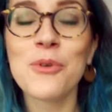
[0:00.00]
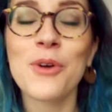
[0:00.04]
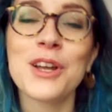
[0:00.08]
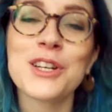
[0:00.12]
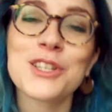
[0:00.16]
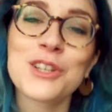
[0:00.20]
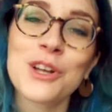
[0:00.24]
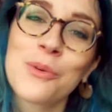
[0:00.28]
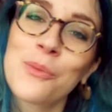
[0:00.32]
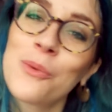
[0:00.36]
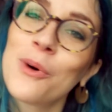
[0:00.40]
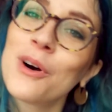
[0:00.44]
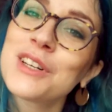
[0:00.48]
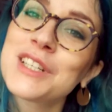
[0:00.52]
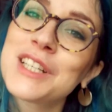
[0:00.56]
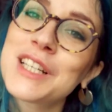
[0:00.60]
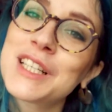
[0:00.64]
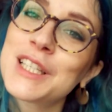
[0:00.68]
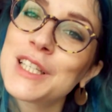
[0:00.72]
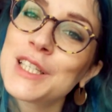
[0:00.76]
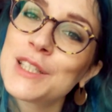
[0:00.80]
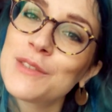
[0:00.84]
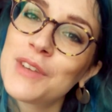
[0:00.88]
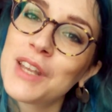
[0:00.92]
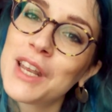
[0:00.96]
enjoy watching
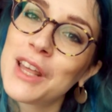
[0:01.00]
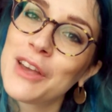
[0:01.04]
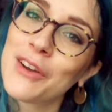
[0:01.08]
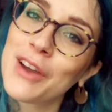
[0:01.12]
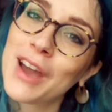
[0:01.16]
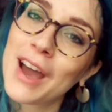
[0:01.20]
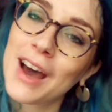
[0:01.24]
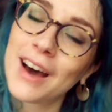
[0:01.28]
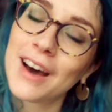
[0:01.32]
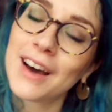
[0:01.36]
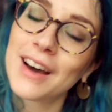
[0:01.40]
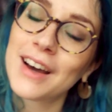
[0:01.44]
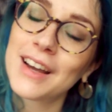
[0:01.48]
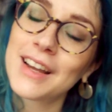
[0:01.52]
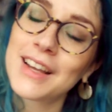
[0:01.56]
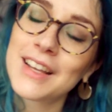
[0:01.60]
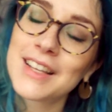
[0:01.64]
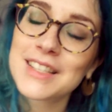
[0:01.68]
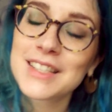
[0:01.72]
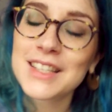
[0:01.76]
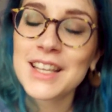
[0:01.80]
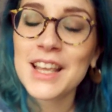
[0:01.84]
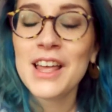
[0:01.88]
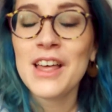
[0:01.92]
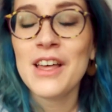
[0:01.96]
this video,
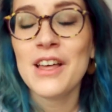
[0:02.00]
guys.